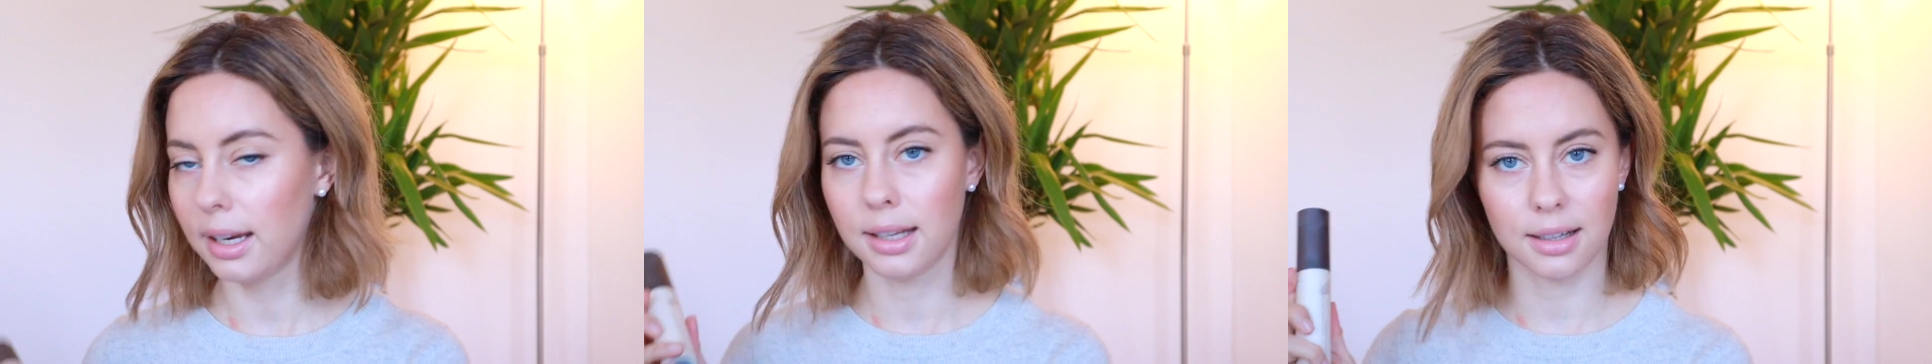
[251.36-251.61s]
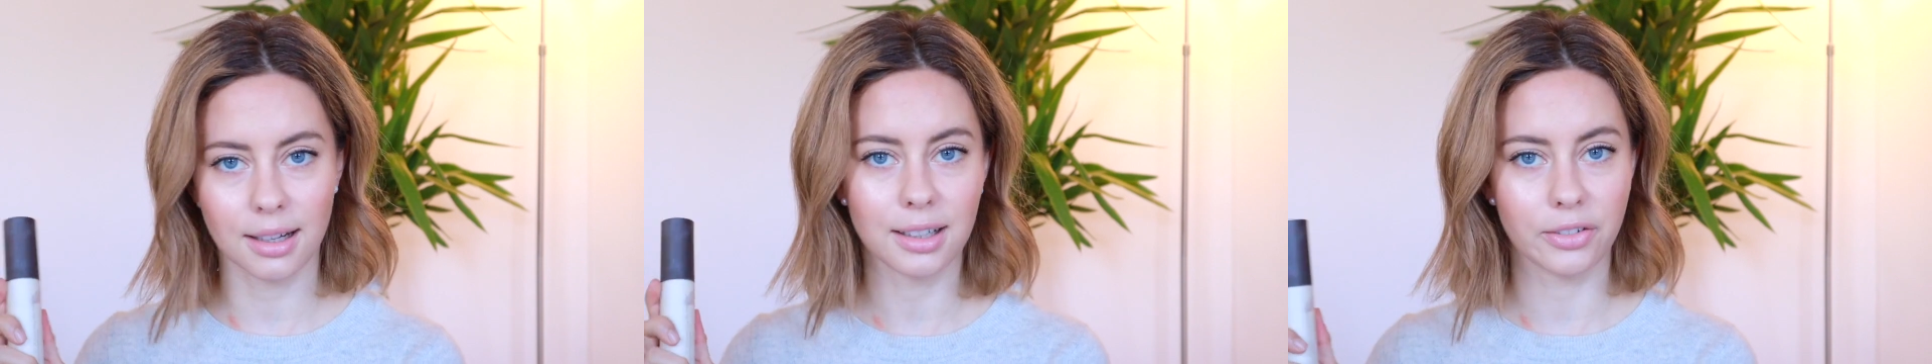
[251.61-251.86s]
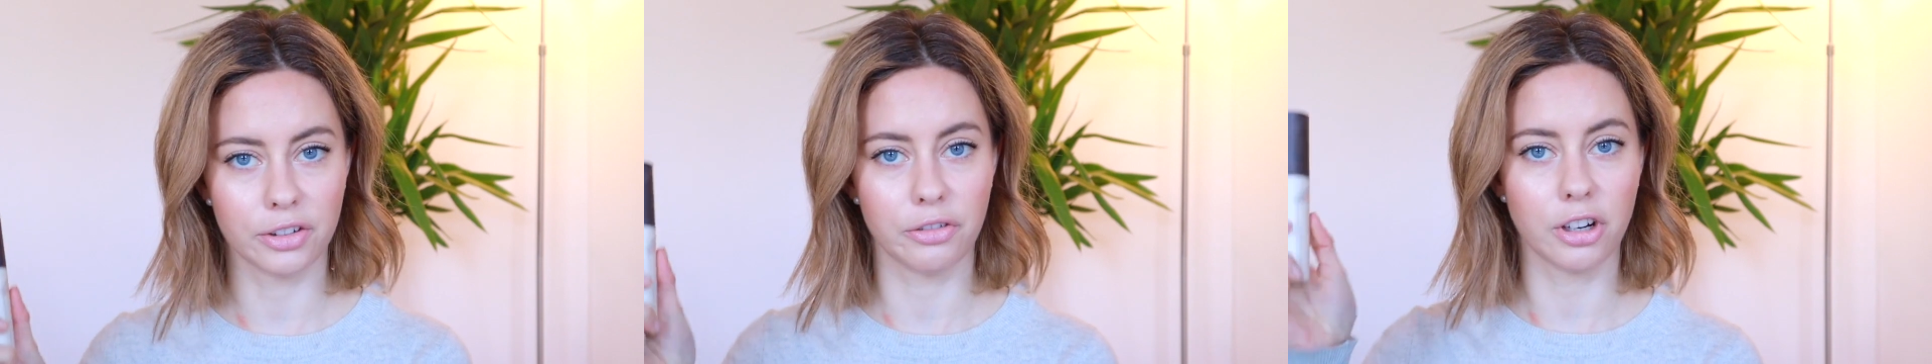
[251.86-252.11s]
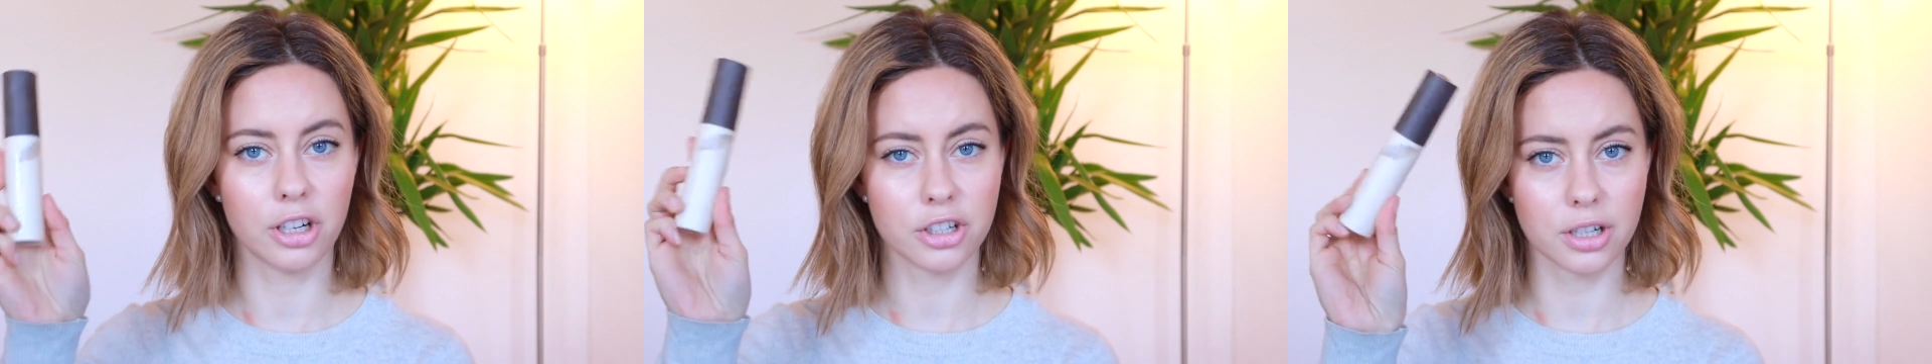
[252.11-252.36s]
in the liquid
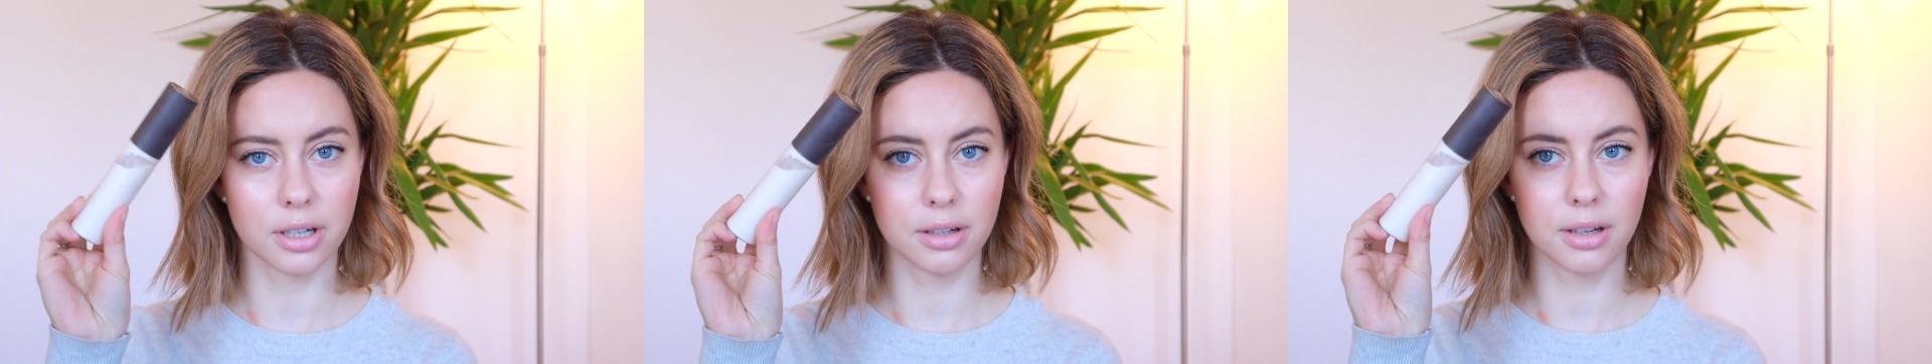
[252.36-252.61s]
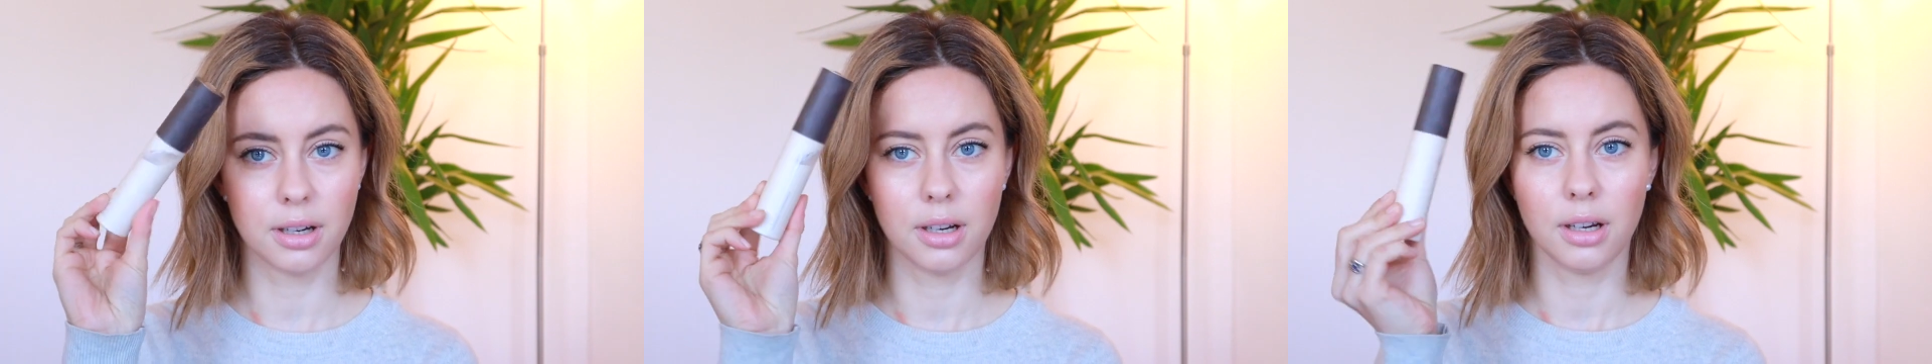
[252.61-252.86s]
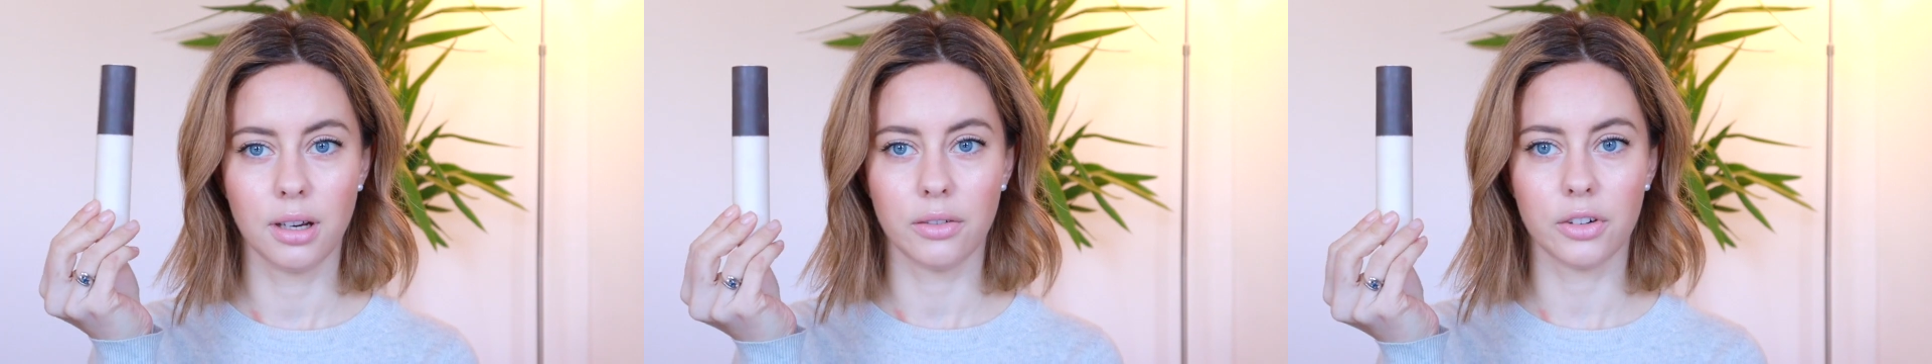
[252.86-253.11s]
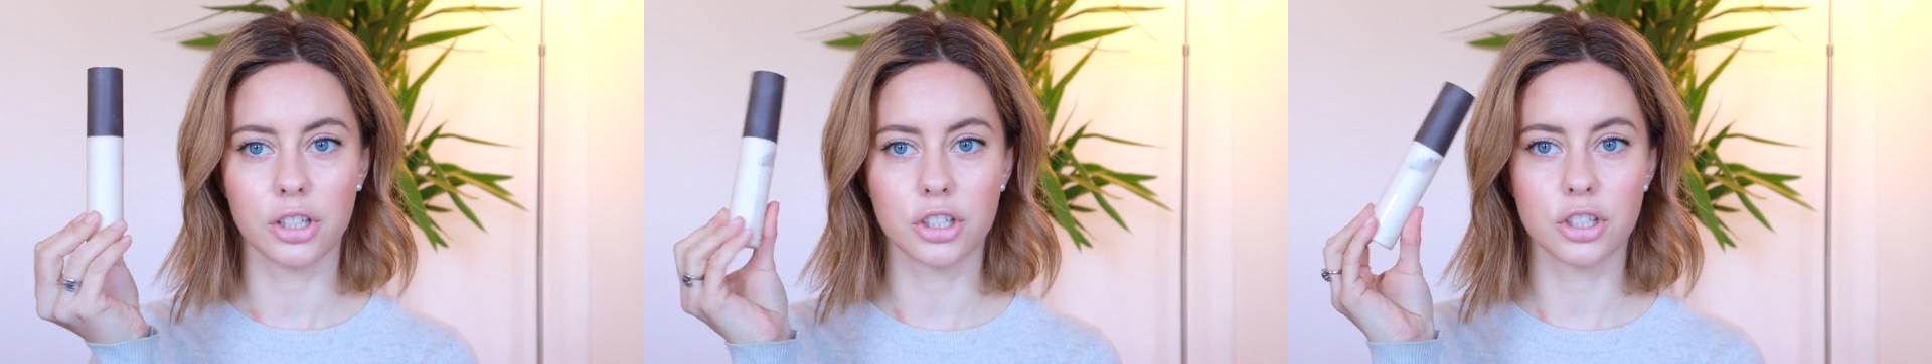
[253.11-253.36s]
version,
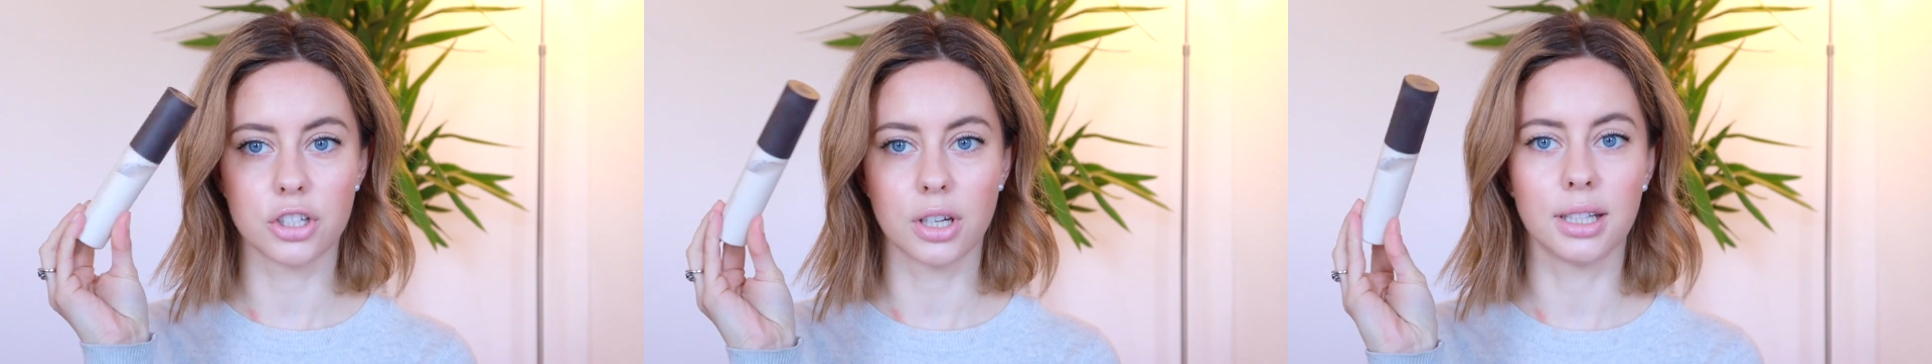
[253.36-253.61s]
which